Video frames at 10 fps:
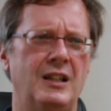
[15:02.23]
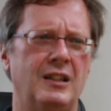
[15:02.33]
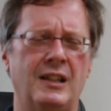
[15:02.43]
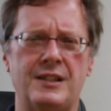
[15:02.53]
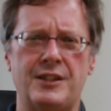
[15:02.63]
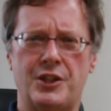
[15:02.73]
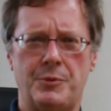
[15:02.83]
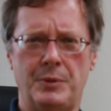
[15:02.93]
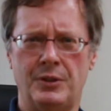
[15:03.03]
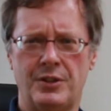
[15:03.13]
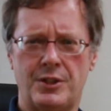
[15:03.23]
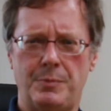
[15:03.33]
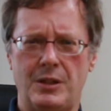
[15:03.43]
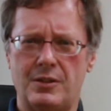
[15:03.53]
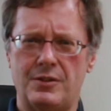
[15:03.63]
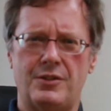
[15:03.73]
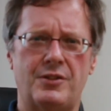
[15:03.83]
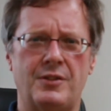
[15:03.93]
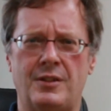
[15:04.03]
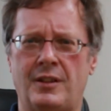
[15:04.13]
less experienced speakers,
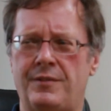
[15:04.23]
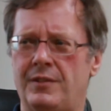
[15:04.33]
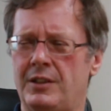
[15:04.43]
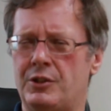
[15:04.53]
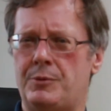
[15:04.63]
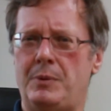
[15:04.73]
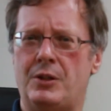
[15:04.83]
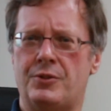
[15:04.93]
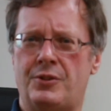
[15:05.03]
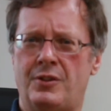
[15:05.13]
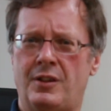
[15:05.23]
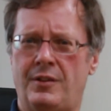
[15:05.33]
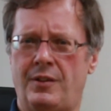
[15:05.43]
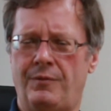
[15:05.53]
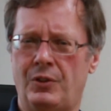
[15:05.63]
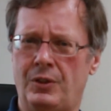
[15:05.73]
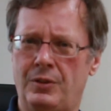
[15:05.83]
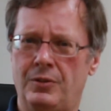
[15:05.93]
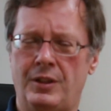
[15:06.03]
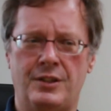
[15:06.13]
and I find the speakers are not very
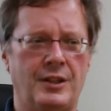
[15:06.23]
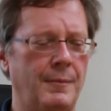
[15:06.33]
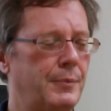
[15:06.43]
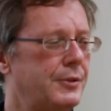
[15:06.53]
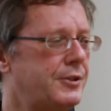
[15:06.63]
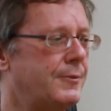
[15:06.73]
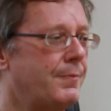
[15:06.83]
good examples.